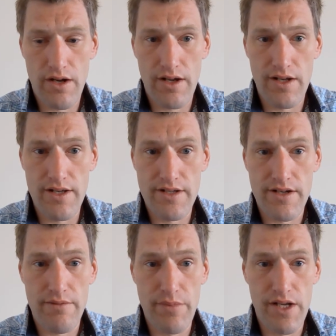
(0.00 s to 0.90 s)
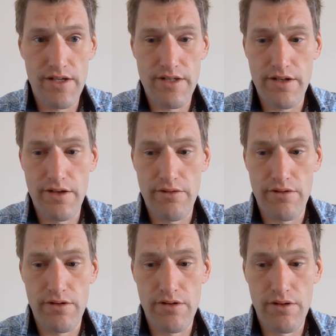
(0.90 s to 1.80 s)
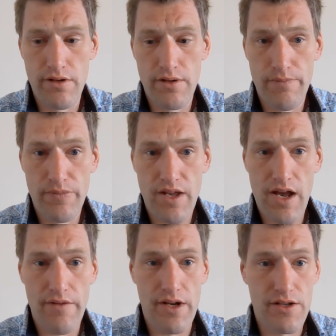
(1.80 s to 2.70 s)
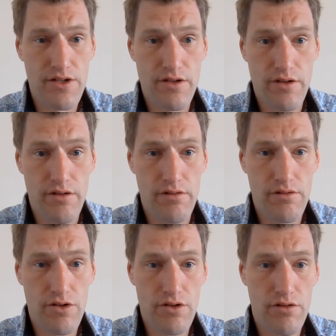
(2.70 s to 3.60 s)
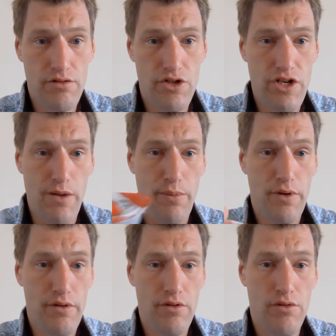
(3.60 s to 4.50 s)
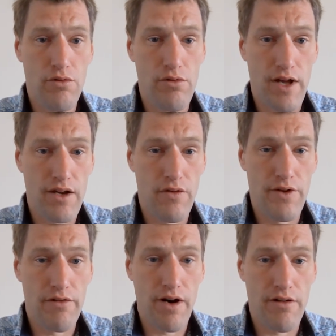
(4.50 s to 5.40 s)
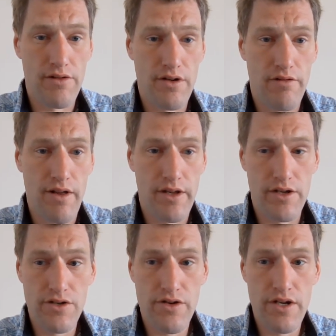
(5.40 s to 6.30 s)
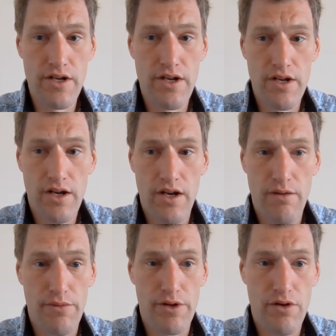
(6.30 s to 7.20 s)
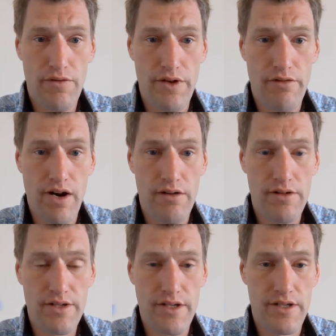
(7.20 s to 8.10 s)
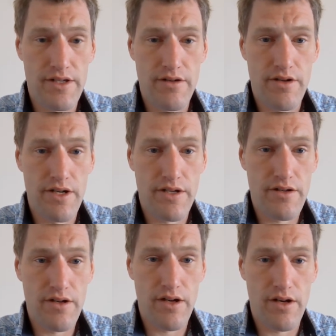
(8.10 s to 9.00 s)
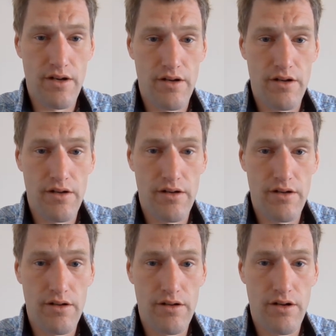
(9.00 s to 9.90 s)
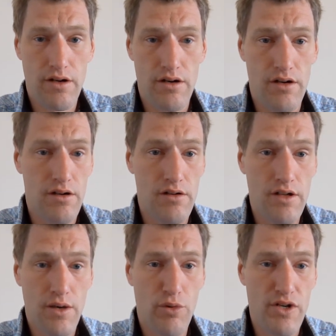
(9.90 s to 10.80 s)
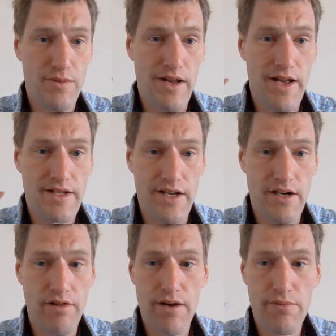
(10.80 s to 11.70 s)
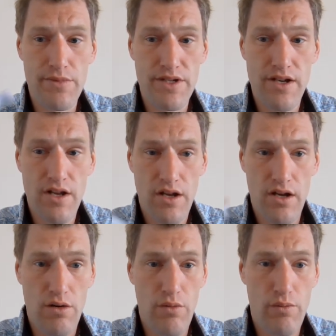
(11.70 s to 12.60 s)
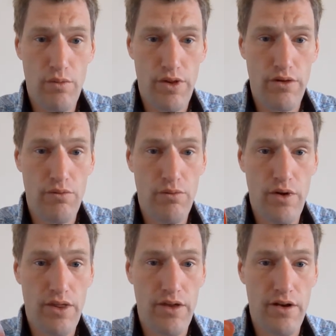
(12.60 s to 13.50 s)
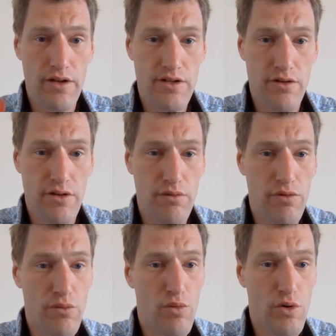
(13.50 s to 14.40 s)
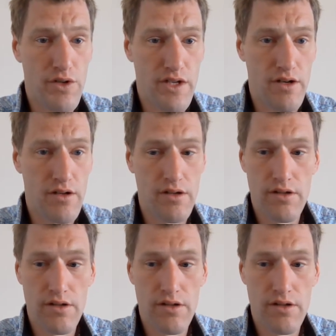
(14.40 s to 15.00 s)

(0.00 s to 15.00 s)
and means that you're having to ship all that coffee ground around the country. The coffee grounds inside are approximately 18 grams with the sort of the water